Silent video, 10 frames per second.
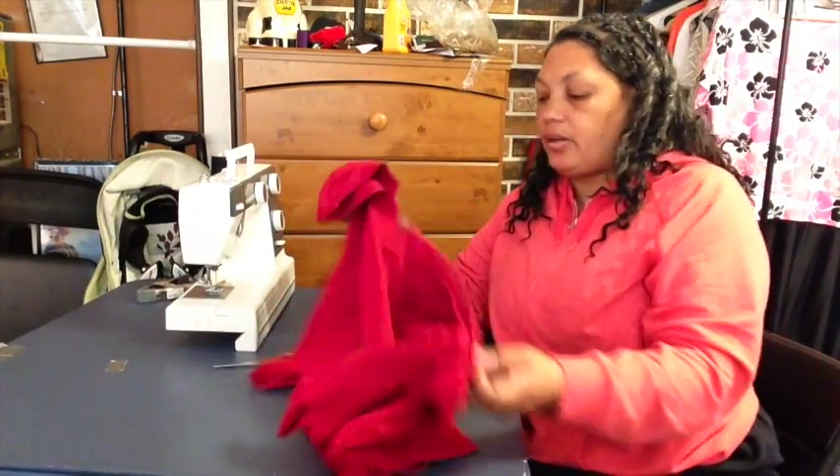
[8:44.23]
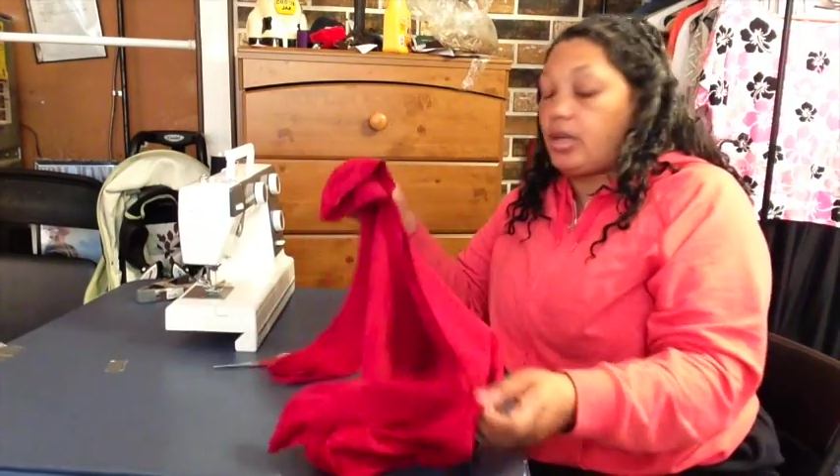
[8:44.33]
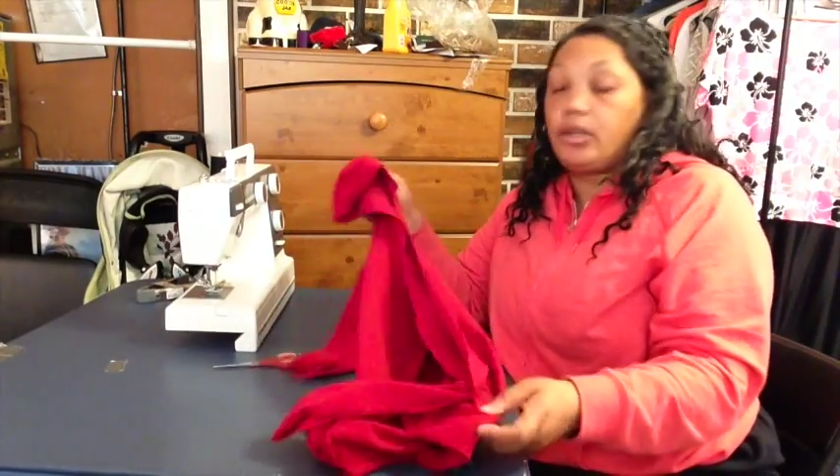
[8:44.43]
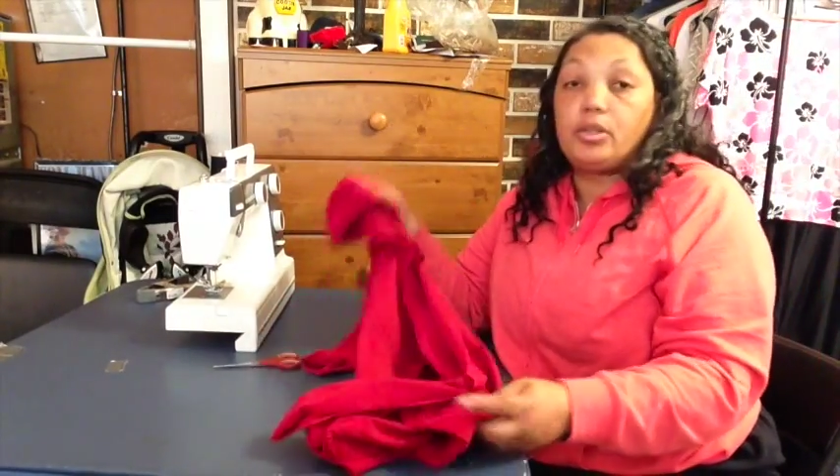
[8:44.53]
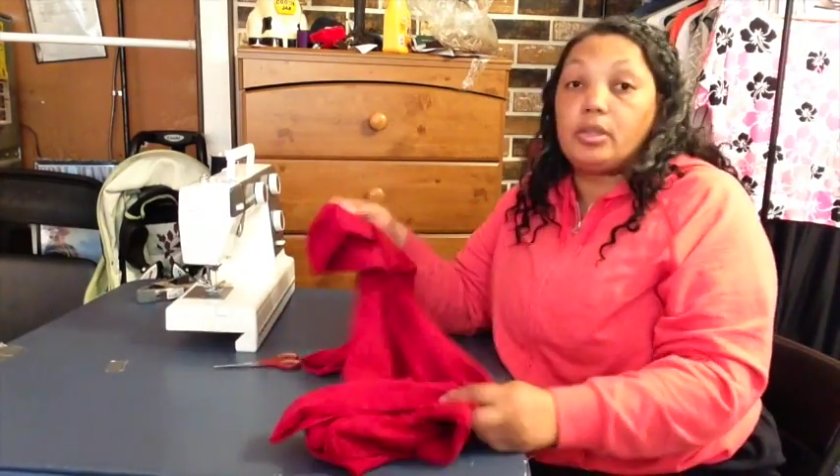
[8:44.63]

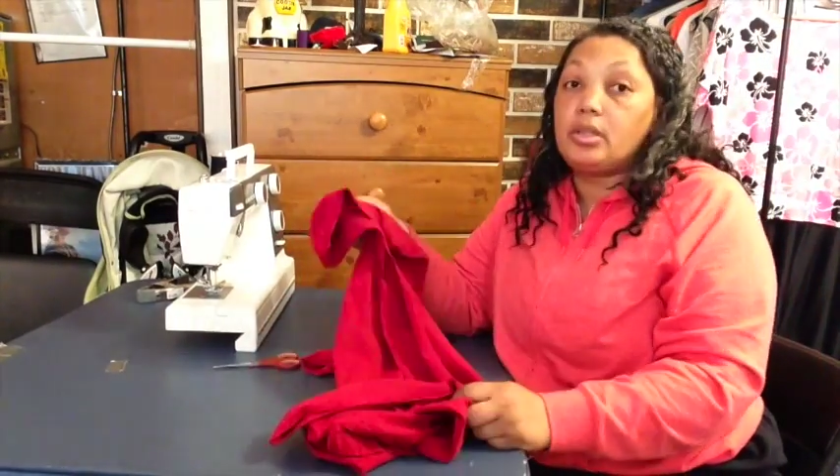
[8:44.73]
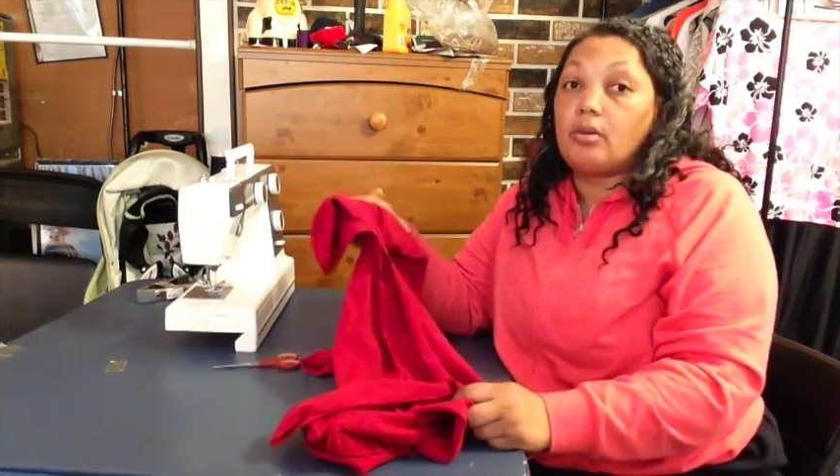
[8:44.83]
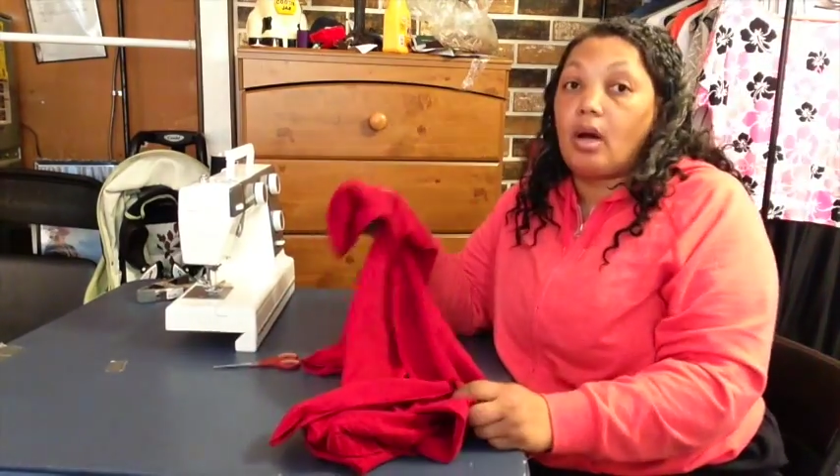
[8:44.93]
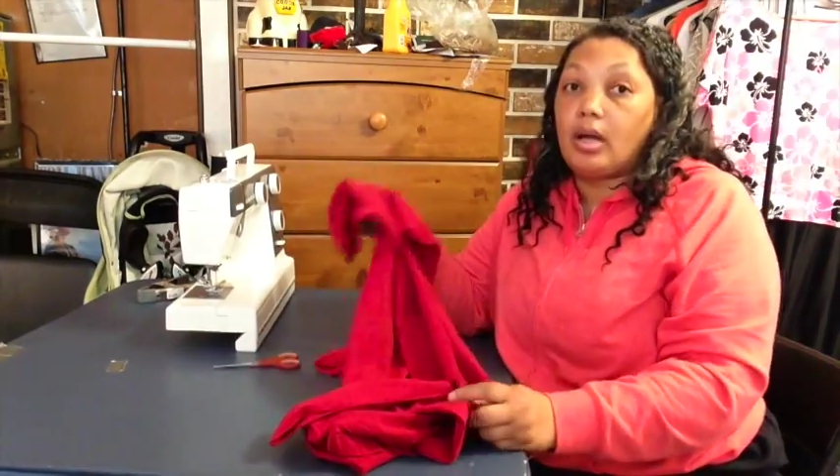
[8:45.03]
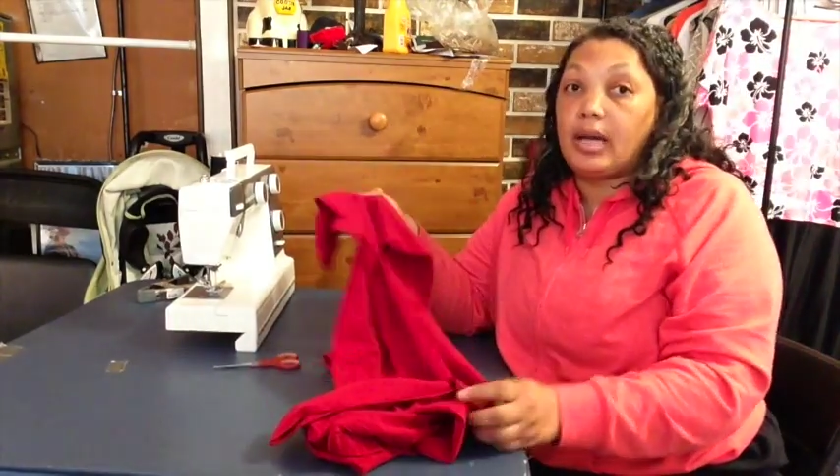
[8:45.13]
now you can
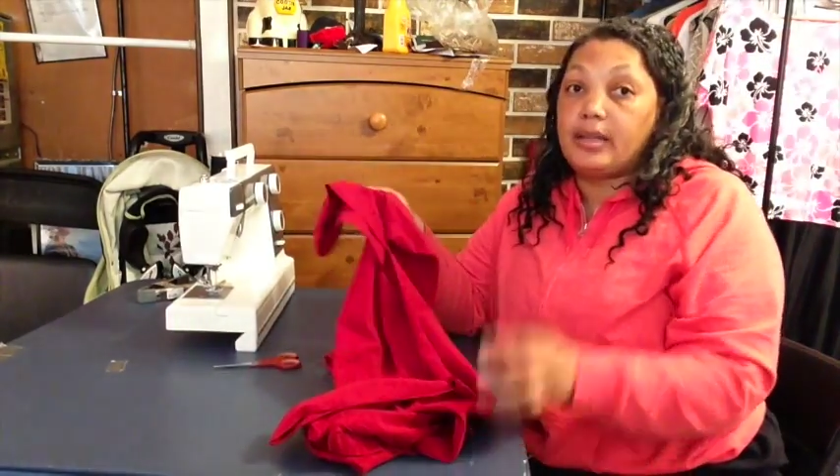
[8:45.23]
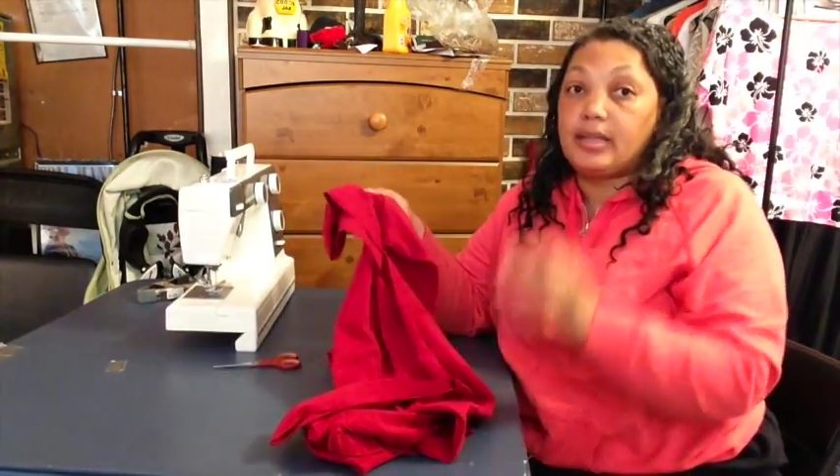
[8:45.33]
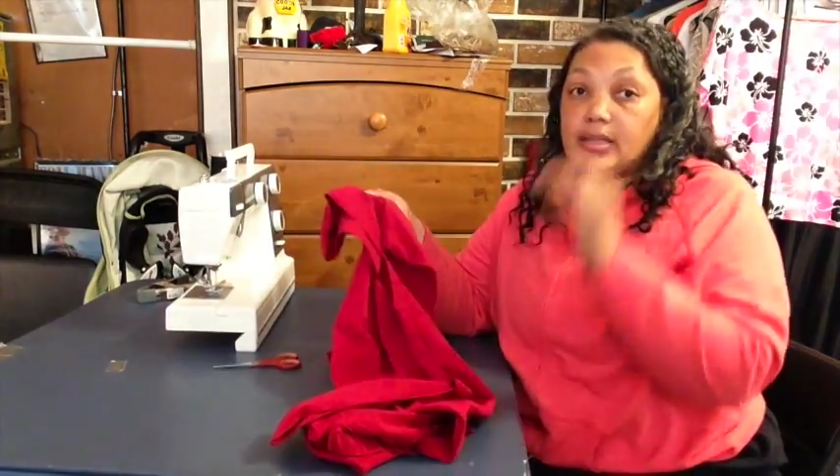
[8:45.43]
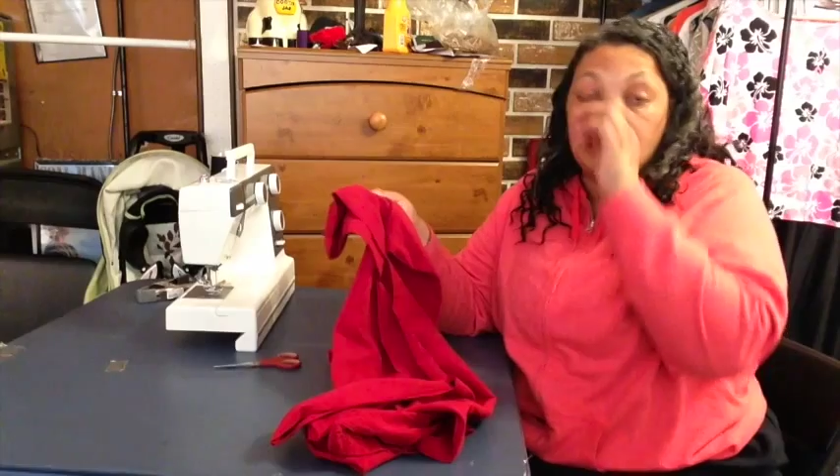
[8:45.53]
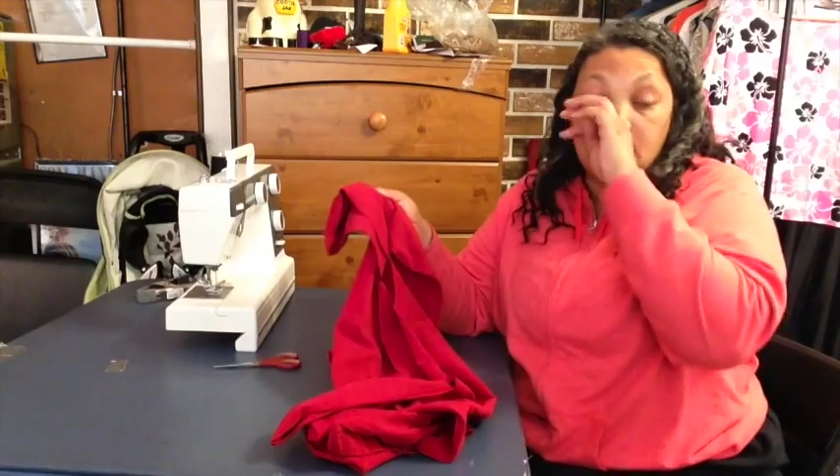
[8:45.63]
do all kind of things.